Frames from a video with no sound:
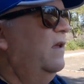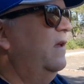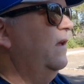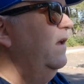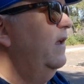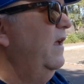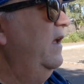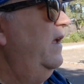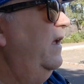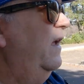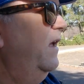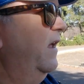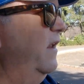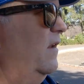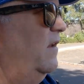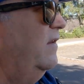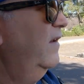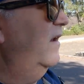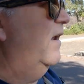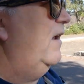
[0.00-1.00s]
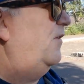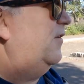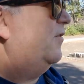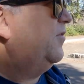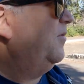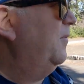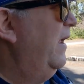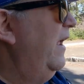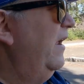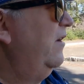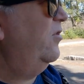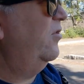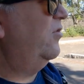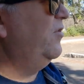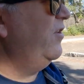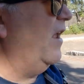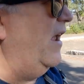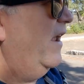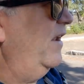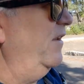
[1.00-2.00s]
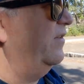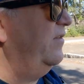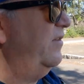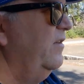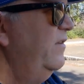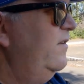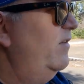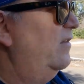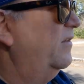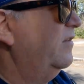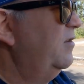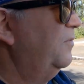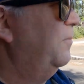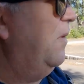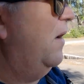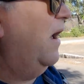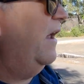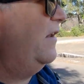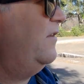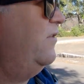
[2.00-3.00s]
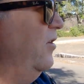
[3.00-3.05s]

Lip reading: and there's some exercise spots.